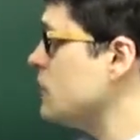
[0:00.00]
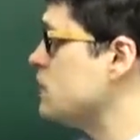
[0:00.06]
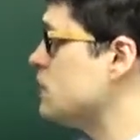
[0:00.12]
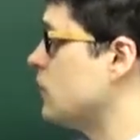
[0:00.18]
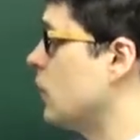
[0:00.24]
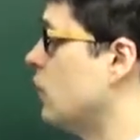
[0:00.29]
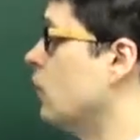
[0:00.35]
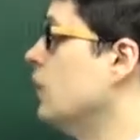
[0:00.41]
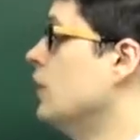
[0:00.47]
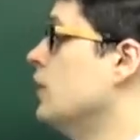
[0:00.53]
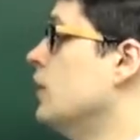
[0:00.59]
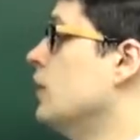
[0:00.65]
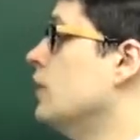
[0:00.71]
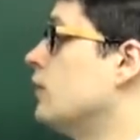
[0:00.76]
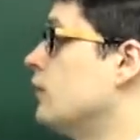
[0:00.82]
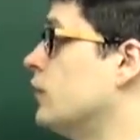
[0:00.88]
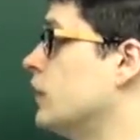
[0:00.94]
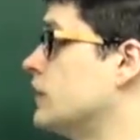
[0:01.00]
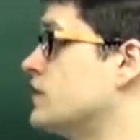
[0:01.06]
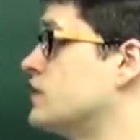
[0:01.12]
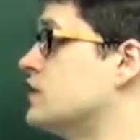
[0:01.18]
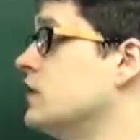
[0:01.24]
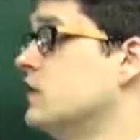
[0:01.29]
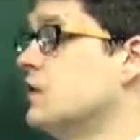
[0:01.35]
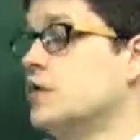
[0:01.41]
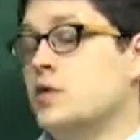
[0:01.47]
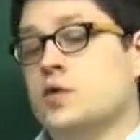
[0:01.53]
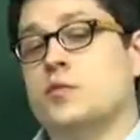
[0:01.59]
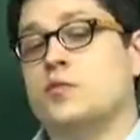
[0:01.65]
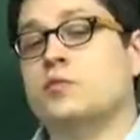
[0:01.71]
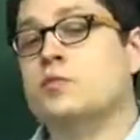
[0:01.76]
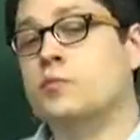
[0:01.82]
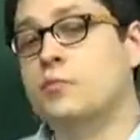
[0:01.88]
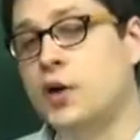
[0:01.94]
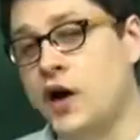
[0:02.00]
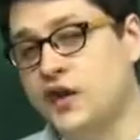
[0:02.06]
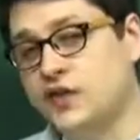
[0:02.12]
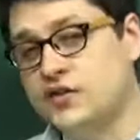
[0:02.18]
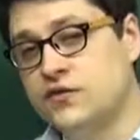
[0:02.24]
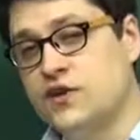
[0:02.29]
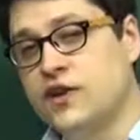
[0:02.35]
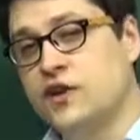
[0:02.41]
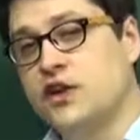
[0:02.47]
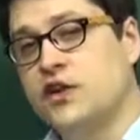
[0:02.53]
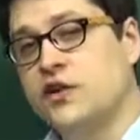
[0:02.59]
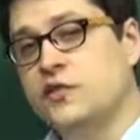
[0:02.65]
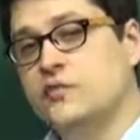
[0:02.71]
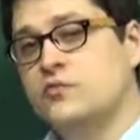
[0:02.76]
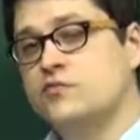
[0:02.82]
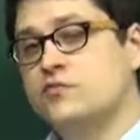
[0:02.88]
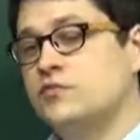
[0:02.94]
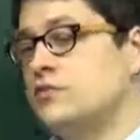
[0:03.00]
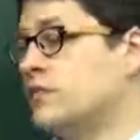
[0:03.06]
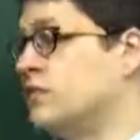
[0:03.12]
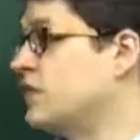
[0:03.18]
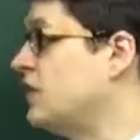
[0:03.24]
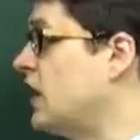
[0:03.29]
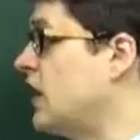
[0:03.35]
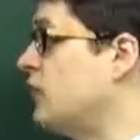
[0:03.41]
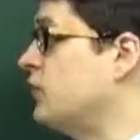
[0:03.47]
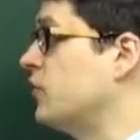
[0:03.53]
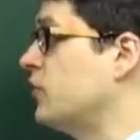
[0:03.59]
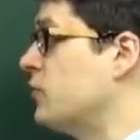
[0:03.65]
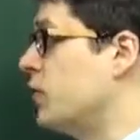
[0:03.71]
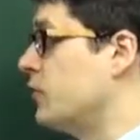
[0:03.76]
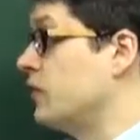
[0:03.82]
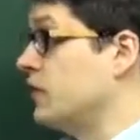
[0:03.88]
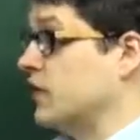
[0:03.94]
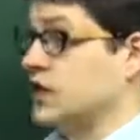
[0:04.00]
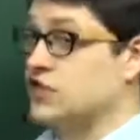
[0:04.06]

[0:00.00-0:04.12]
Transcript: So, first, pause the video, stop for a moment.